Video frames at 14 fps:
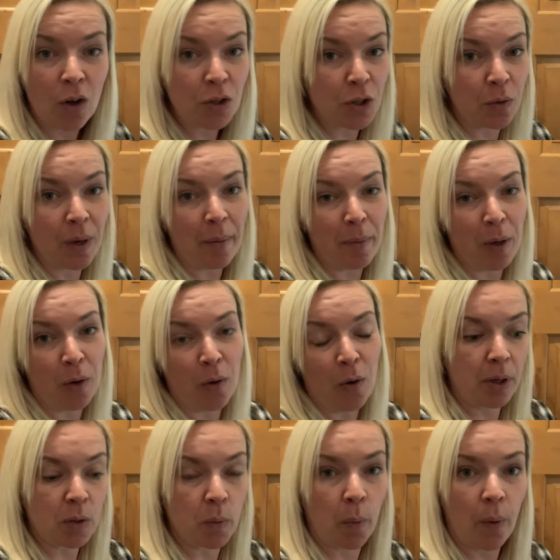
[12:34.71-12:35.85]
do let me know
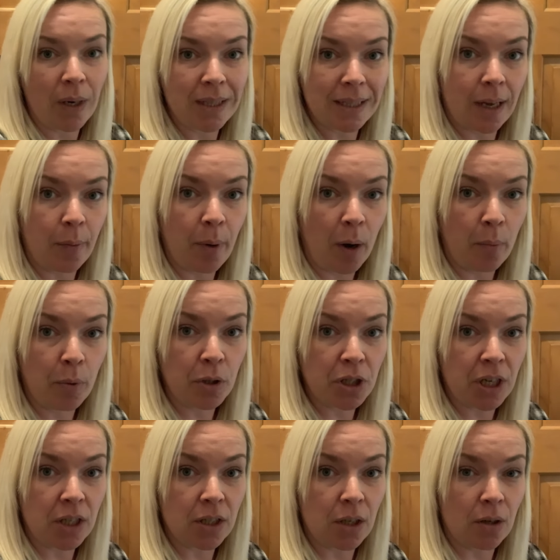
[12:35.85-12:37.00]
because we're wanting to keep our
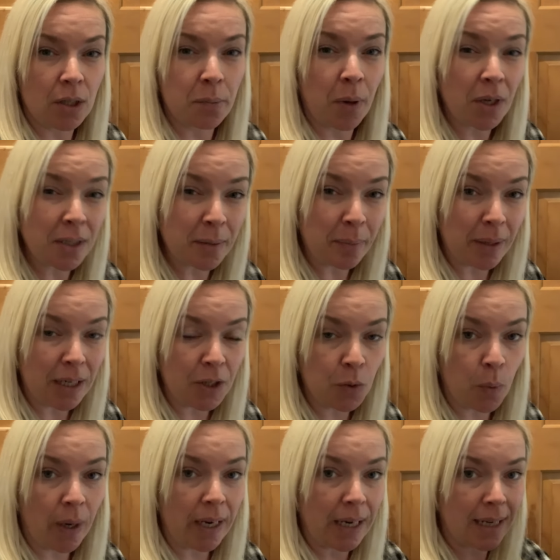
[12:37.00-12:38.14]
budget as low as possible each
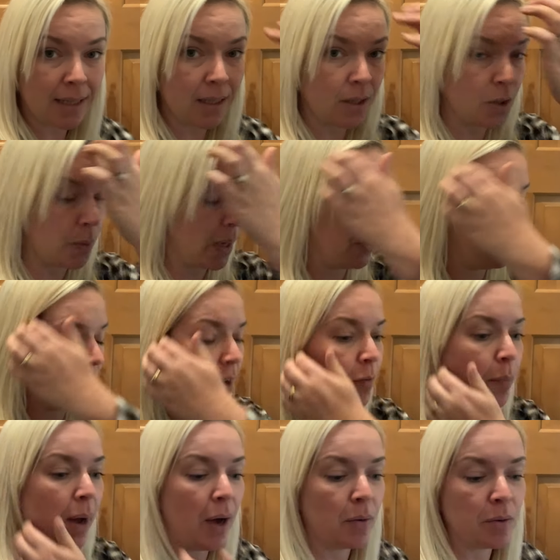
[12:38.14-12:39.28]
week, less than
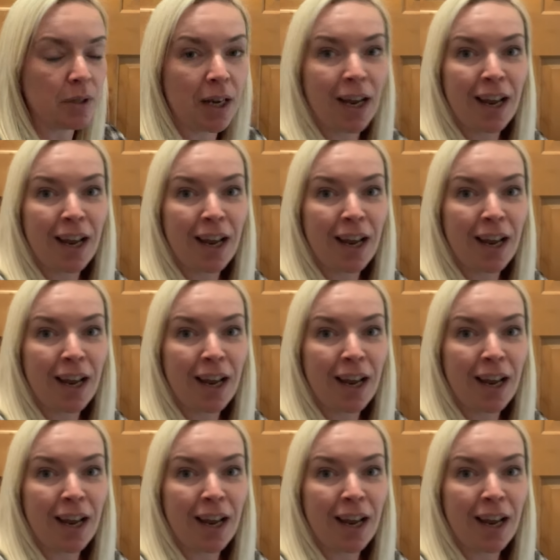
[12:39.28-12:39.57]
£25,